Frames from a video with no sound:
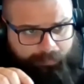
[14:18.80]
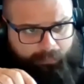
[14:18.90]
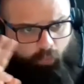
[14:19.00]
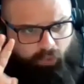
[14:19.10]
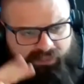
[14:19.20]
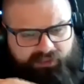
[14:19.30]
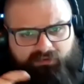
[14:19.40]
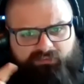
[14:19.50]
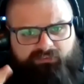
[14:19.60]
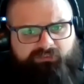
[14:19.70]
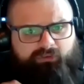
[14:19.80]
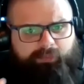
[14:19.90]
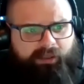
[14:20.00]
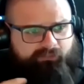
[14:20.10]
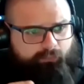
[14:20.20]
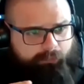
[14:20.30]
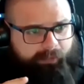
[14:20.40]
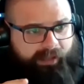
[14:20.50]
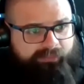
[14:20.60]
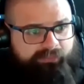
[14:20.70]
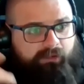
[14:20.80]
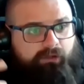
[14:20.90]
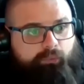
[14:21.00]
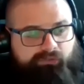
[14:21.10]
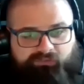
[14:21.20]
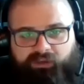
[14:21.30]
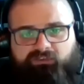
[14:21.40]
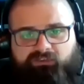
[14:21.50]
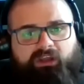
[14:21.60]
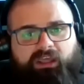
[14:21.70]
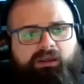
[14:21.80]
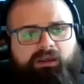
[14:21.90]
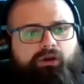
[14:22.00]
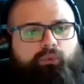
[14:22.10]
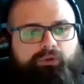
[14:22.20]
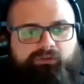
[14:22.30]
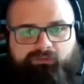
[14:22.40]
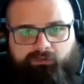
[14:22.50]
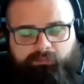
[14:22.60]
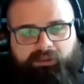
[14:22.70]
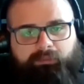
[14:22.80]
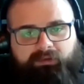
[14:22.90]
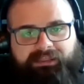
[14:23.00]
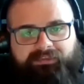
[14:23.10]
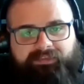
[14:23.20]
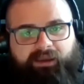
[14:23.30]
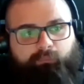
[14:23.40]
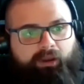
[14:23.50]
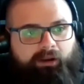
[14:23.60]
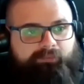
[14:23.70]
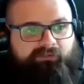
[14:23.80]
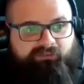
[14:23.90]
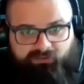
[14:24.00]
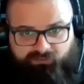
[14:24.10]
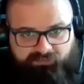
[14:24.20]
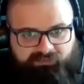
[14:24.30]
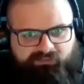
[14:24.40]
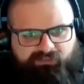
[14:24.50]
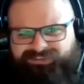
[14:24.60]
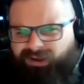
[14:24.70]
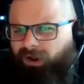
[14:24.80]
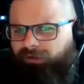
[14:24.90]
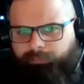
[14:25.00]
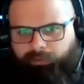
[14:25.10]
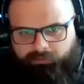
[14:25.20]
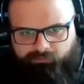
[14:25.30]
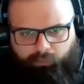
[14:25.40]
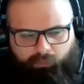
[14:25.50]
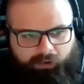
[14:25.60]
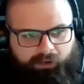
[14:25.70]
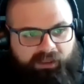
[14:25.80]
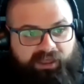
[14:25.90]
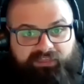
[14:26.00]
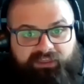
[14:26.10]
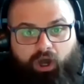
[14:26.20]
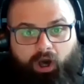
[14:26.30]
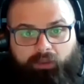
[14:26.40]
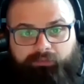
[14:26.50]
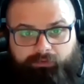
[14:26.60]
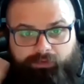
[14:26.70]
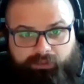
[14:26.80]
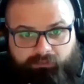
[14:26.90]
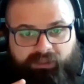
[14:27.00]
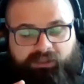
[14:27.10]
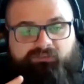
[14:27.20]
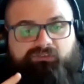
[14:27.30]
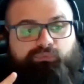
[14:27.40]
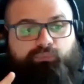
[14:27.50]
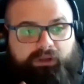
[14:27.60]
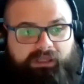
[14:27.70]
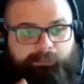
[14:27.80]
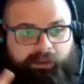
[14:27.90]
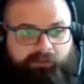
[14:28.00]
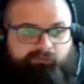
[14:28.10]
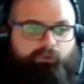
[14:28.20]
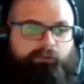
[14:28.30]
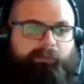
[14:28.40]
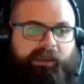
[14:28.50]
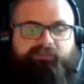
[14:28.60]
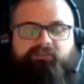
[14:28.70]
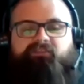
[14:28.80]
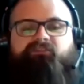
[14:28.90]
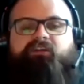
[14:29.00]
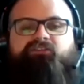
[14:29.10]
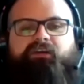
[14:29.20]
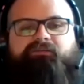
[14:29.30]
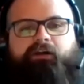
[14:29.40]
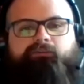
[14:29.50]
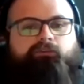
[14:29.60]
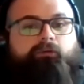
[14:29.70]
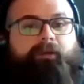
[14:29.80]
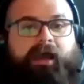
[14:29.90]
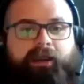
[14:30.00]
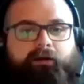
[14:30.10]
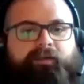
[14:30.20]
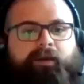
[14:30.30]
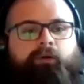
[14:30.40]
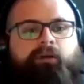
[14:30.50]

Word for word: one of the units is two beds, one bath. With Section 8, we should be able to get that rent up to 650 so that's 100 bucks more the other unit is three beds one bath and the section 8 vouchers are going to be higher on that one